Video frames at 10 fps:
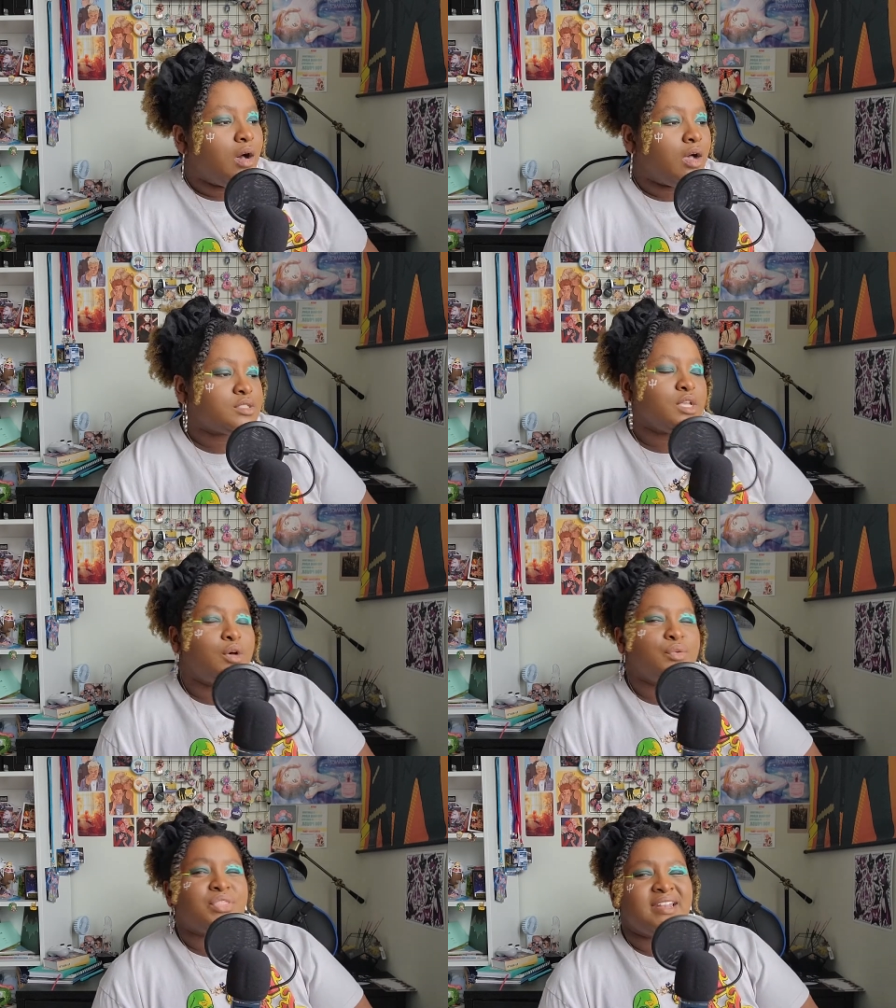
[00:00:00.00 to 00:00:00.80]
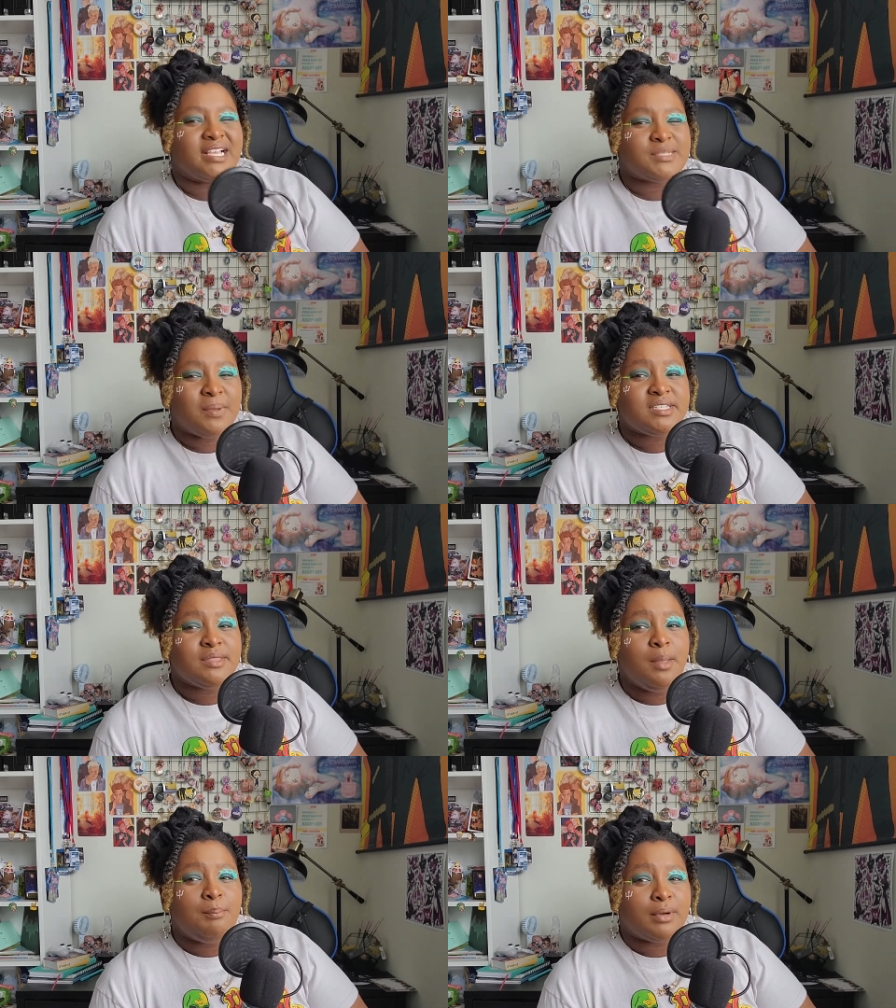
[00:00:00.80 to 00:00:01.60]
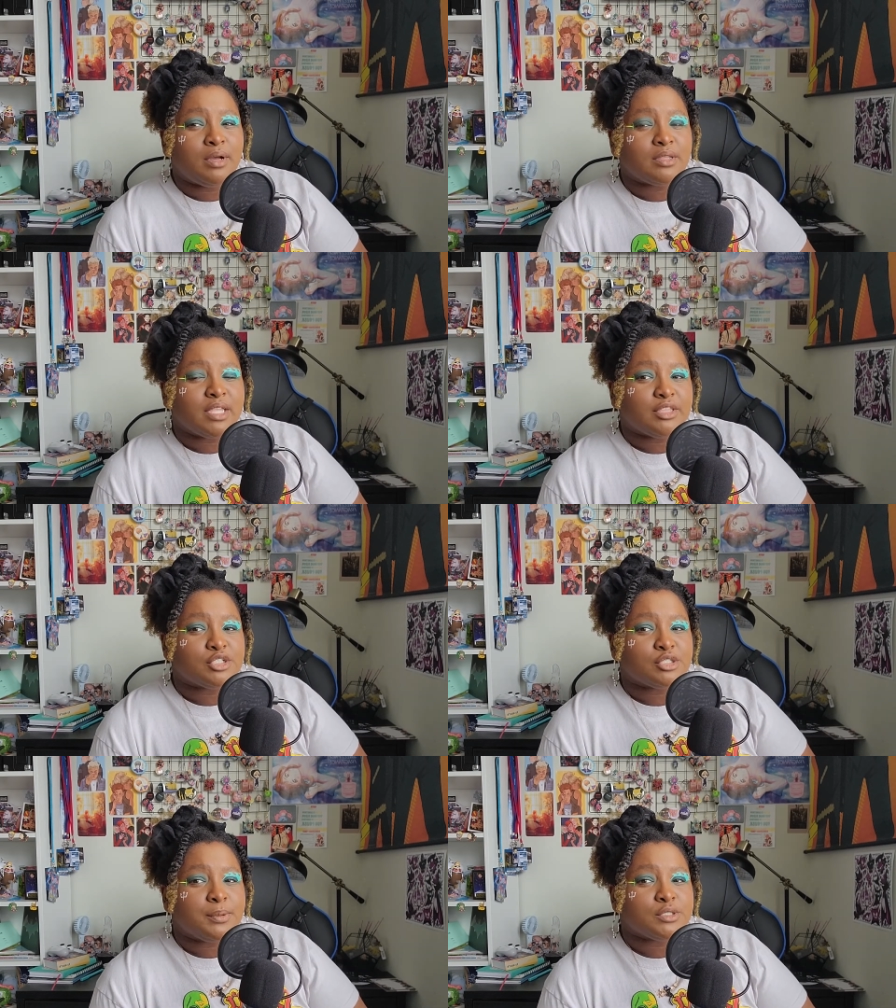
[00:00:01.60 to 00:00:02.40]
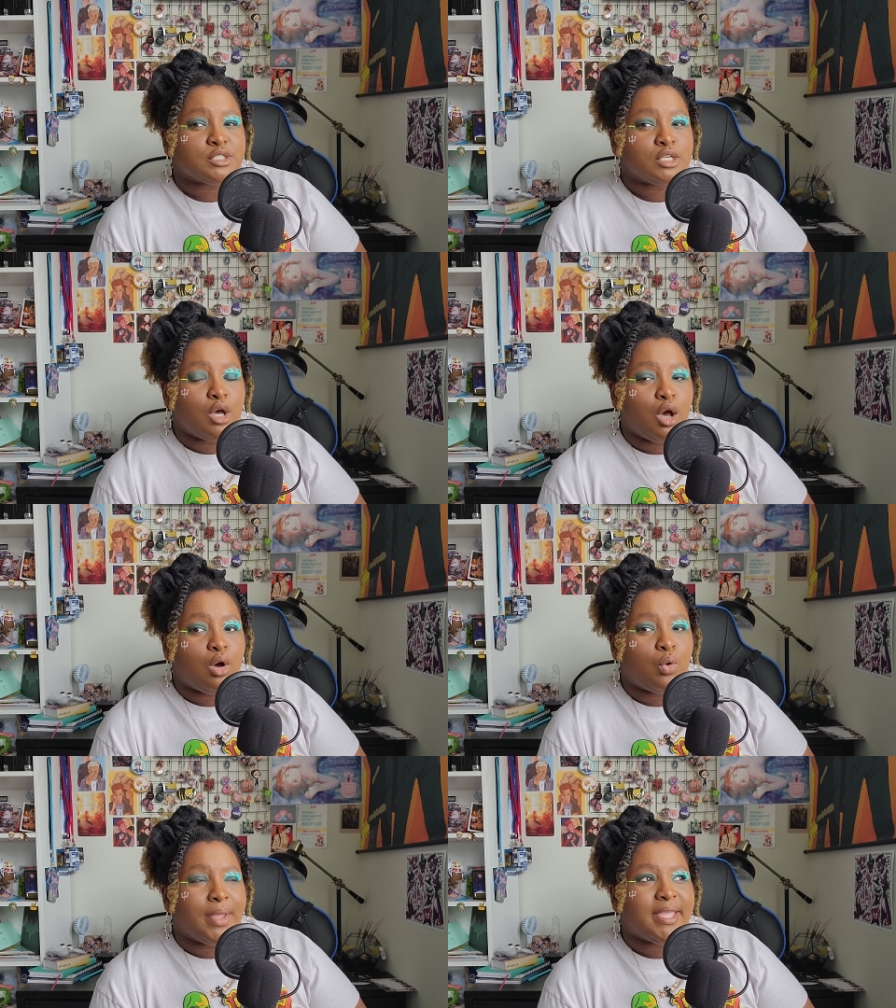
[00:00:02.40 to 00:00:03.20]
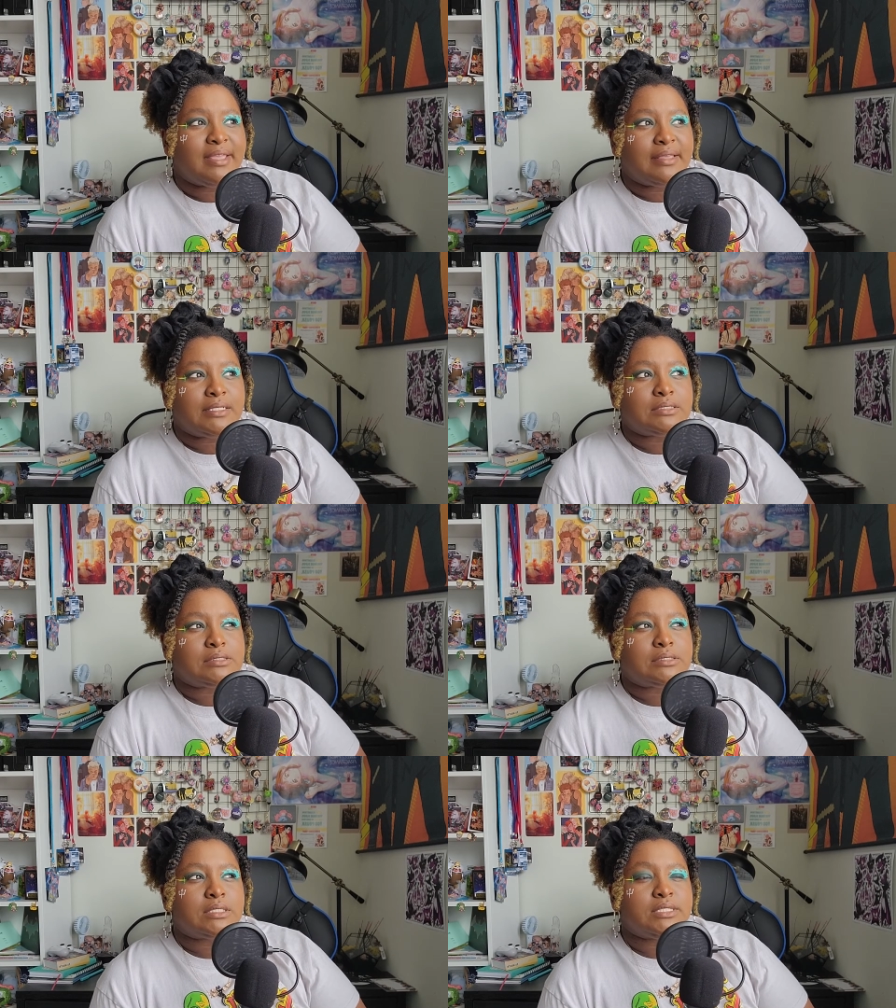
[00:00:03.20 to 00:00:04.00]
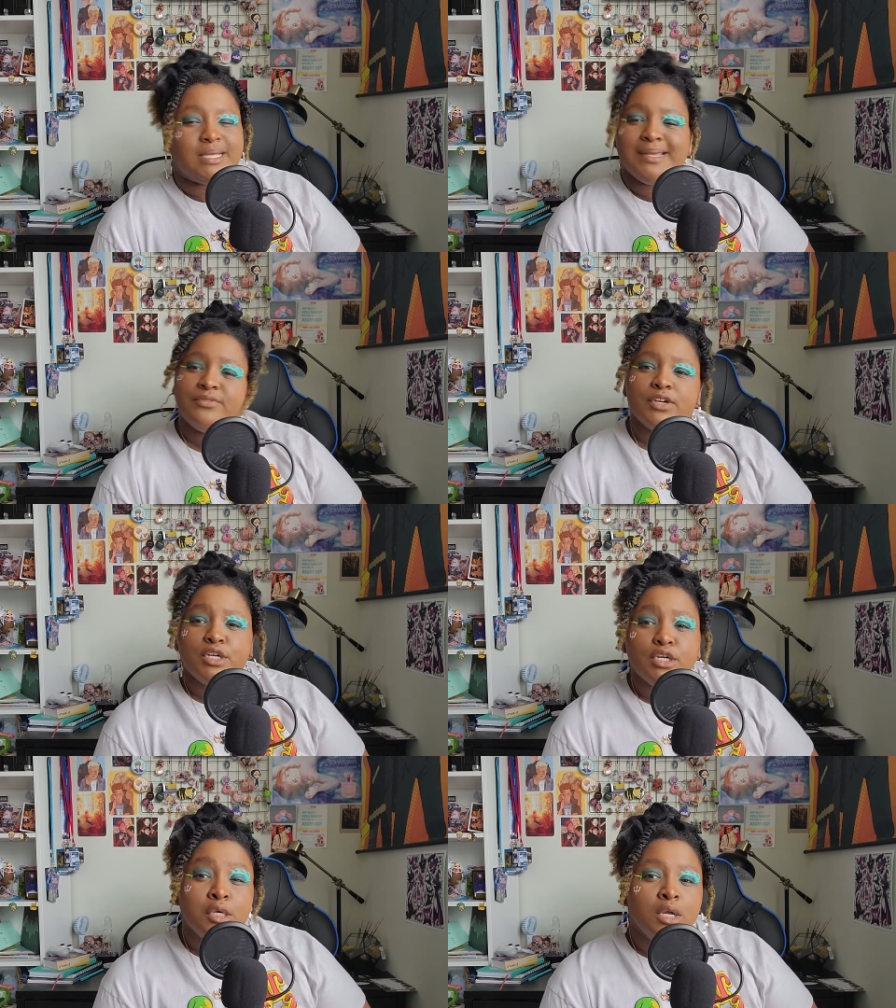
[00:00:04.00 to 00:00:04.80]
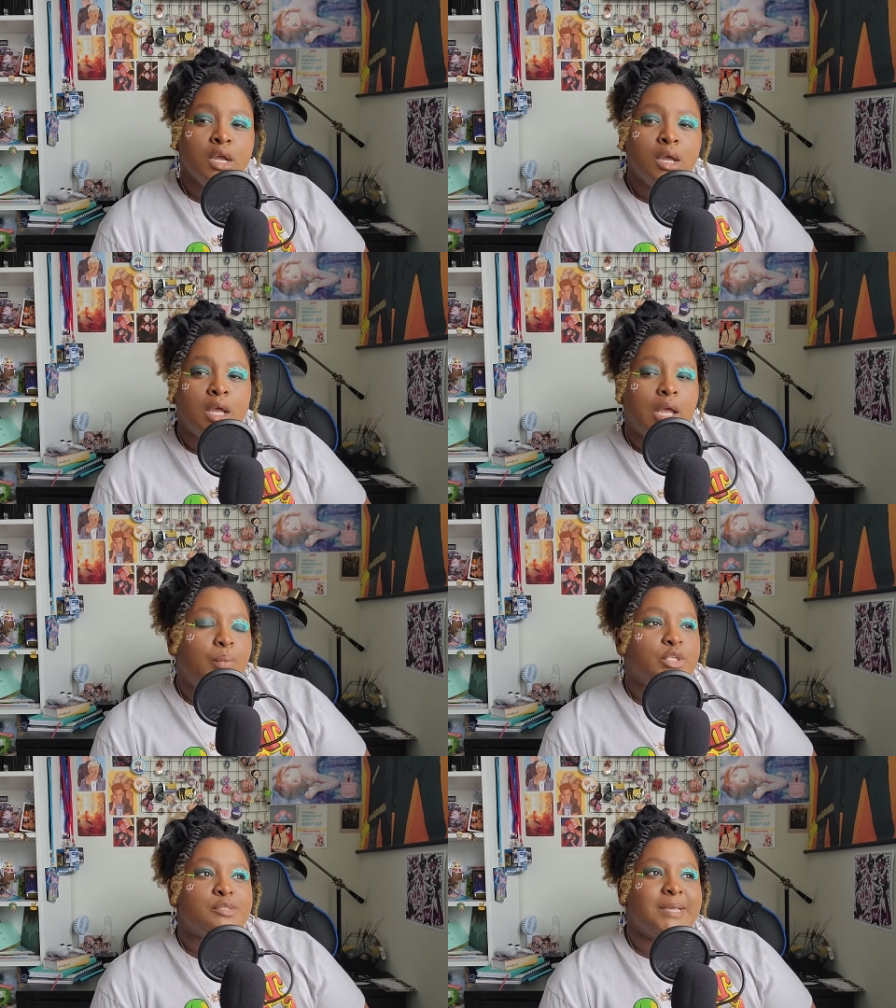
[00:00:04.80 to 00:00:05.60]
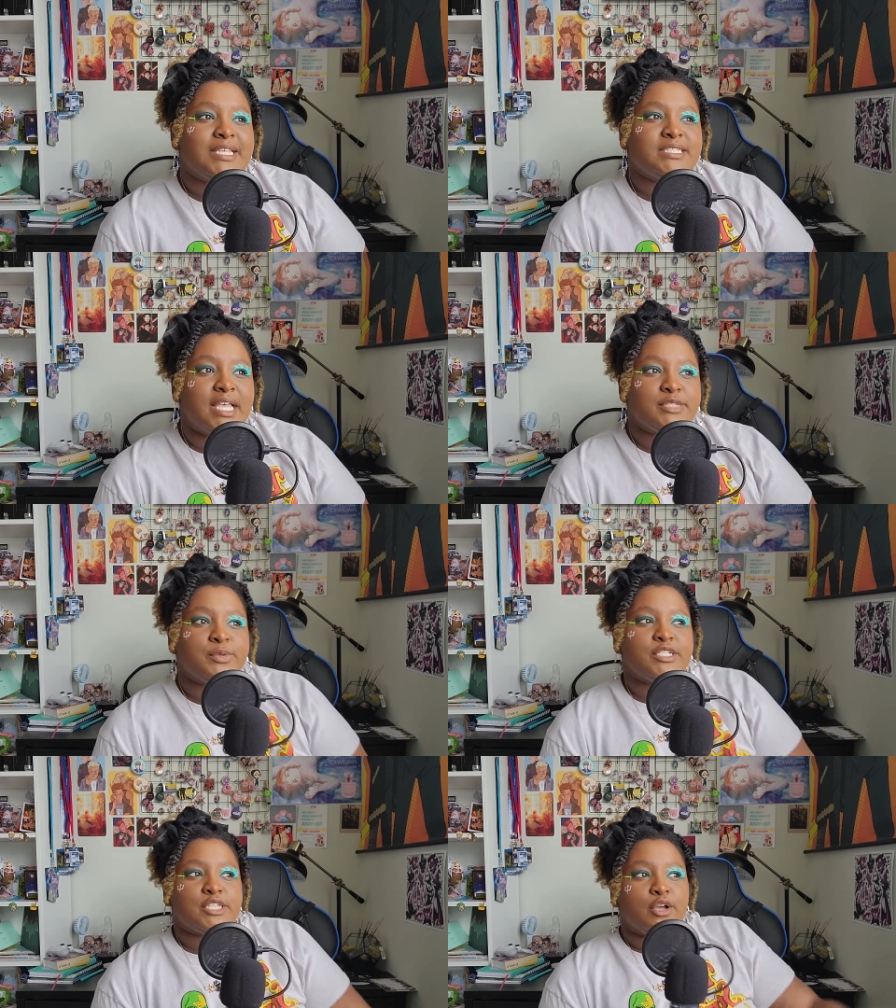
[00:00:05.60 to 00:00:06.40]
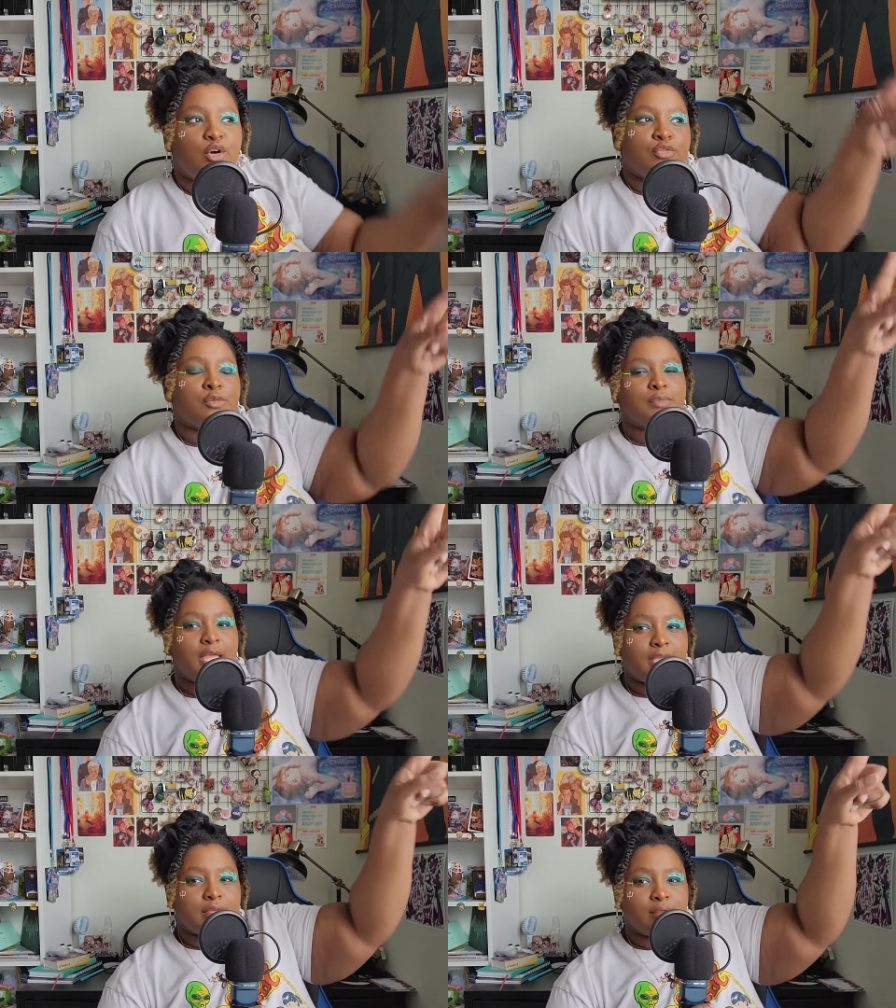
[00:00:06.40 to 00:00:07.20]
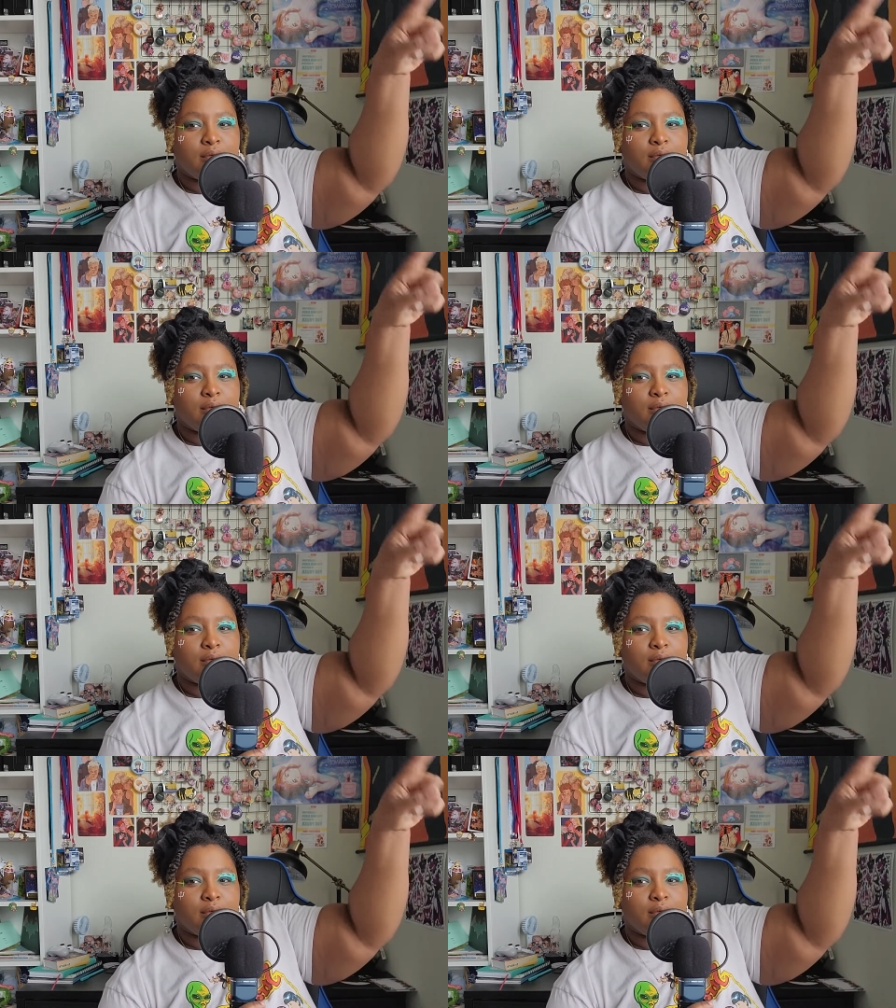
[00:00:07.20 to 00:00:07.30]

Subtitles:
Also, the next place in the book that they're supposed to go is Denver, which makes sense because they go from like